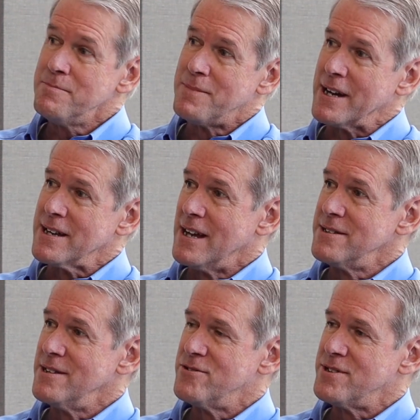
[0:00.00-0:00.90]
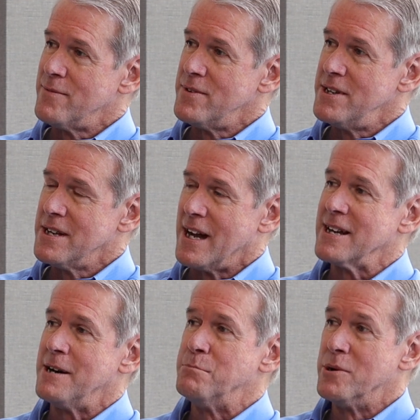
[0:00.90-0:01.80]
back in 1970, and I
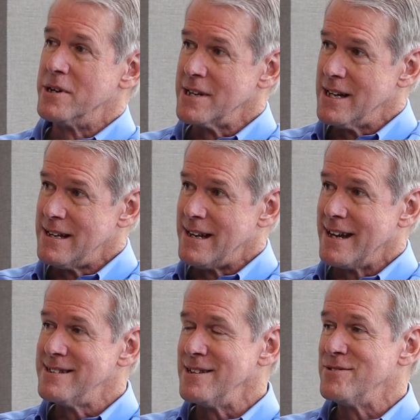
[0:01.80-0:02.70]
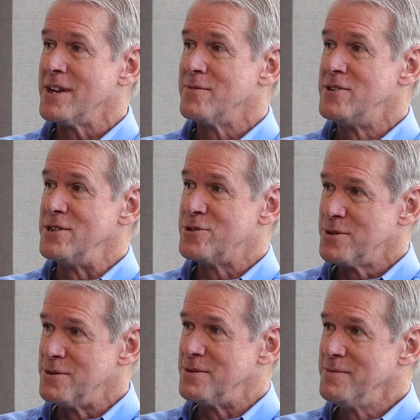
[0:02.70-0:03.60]
got born again in
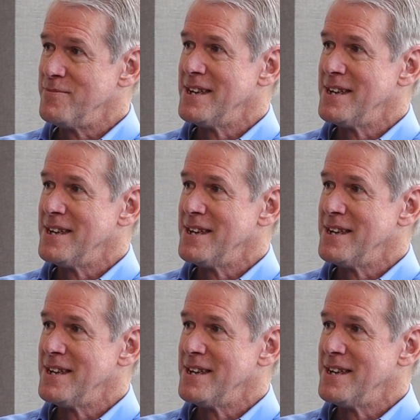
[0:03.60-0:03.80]
1972.